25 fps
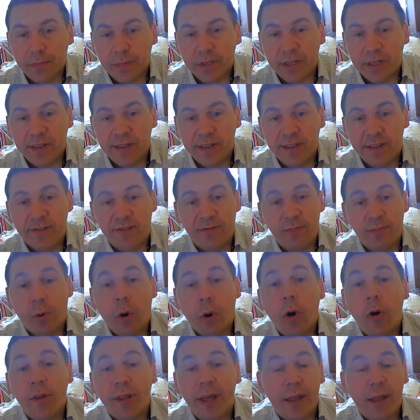It is
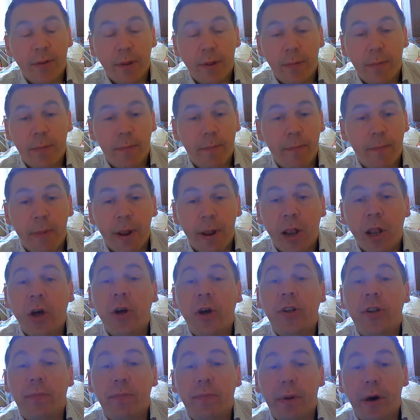more than
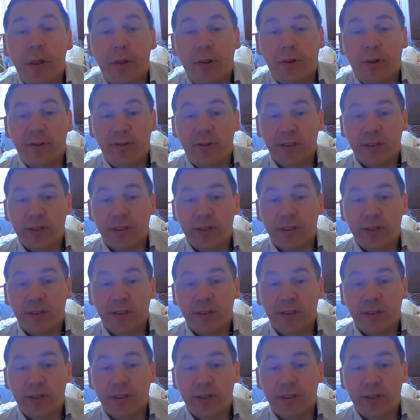learning method.